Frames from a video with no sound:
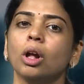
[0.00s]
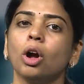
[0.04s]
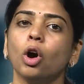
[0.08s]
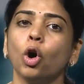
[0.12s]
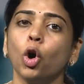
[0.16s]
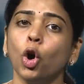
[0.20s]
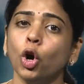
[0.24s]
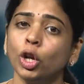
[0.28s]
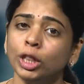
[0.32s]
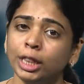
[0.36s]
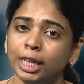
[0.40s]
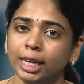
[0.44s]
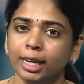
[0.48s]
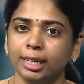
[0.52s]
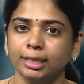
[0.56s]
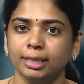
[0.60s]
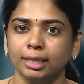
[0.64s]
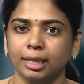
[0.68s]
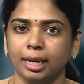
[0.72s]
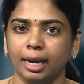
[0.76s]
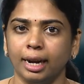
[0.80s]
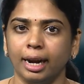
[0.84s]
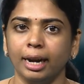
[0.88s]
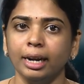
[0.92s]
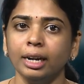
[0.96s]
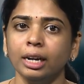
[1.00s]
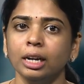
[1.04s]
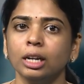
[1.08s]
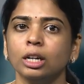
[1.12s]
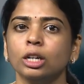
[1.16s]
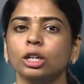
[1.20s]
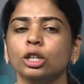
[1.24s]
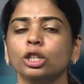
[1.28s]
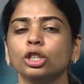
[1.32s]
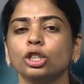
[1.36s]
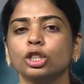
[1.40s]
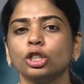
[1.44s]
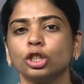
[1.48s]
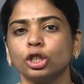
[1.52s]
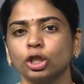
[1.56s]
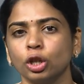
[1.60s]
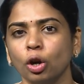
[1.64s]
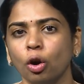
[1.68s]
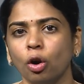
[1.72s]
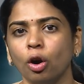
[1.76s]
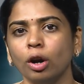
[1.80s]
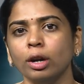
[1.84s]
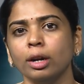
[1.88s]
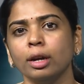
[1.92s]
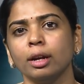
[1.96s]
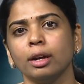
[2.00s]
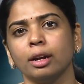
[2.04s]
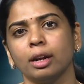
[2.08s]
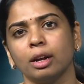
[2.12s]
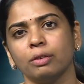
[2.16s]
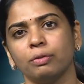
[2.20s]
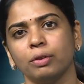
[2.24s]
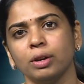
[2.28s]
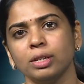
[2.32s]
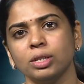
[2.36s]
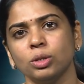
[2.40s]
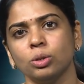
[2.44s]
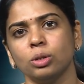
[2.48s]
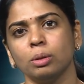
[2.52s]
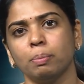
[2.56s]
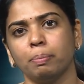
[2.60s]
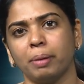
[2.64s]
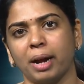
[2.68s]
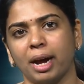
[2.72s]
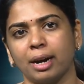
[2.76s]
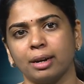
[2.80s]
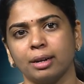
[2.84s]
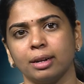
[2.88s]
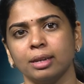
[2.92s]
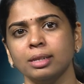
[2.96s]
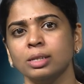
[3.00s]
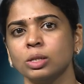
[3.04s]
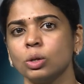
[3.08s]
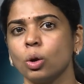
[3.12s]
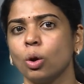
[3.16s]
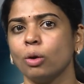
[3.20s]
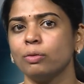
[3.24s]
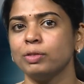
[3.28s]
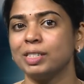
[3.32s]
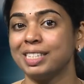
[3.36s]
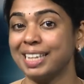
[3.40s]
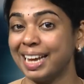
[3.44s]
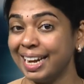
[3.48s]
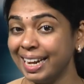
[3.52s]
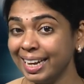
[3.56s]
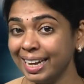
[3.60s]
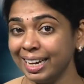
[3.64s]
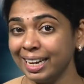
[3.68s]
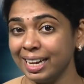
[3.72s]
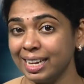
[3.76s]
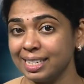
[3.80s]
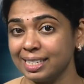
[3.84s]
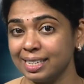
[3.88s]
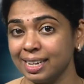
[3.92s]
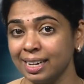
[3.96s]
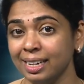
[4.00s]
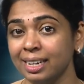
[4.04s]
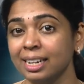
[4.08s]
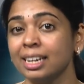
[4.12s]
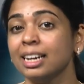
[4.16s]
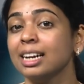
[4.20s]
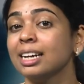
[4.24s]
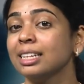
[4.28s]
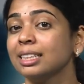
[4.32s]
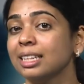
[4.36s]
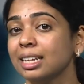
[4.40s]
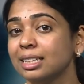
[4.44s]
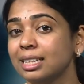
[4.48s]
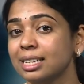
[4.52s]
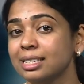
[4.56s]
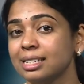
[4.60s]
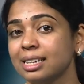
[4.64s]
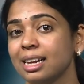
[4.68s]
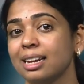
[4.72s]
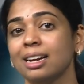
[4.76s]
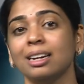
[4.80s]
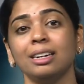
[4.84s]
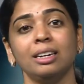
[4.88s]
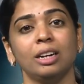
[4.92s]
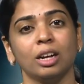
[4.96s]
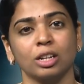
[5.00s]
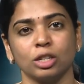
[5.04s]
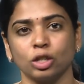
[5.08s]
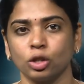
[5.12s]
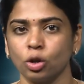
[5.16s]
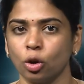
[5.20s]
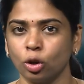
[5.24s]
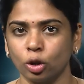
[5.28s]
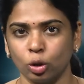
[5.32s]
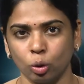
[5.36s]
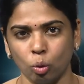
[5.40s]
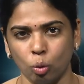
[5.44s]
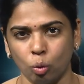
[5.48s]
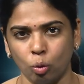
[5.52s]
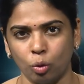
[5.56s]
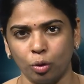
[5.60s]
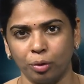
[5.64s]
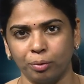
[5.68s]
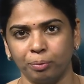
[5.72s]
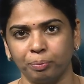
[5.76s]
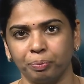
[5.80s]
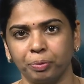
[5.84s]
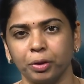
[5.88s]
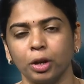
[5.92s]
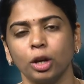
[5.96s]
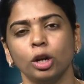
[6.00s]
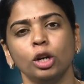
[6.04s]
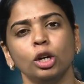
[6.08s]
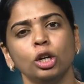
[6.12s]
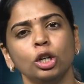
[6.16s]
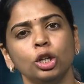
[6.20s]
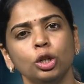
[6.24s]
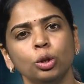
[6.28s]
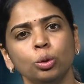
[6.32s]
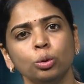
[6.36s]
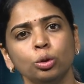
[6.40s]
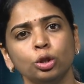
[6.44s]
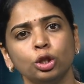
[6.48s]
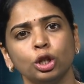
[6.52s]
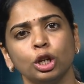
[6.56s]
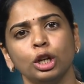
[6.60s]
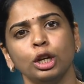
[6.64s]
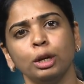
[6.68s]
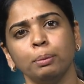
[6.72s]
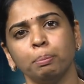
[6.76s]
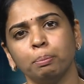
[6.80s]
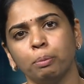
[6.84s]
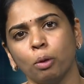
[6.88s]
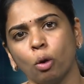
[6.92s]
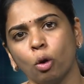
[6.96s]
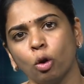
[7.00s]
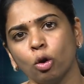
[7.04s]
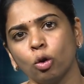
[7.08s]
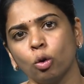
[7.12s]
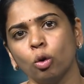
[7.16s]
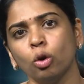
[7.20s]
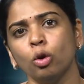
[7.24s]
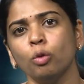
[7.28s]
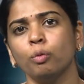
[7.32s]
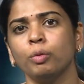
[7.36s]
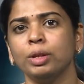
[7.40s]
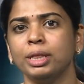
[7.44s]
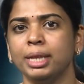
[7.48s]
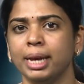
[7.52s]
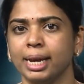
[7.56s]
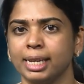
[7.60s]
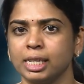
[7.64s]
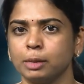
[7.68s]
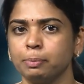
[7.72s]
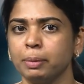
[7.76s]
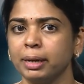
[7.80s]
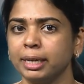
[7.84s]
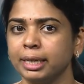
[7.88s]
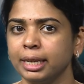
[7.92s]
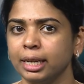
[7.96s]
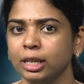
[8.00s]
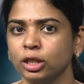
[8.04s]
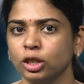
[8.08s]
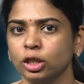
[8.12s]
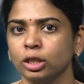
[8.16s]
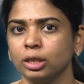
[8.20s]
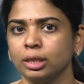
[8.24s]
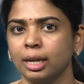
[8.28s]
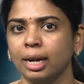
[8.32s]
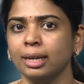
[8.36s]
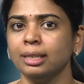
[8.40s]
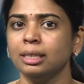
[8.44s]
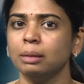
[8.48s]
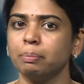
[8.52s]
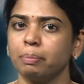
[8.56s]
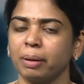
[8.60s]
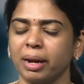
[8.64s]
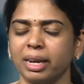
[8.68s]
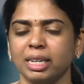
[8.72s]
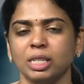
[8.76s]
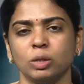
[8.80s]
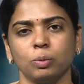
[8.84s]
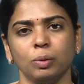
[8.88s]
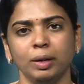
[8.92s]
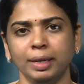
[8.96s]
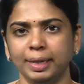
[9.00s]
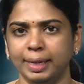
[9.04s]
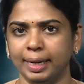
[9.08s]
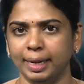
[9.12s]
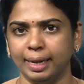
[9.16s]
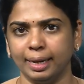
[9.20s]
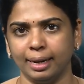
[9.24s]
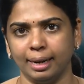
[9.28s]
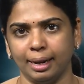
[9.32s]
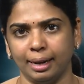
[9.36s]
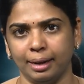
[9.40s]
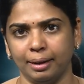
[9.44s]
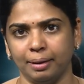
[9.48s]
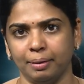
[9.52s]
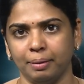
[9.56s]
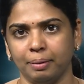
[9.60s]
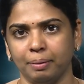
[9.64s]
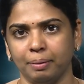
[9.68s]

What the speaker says: On the other hand, short refers to the practice of selling an asset that the seller does not own, usually borrowed with the expectation that the price will decline.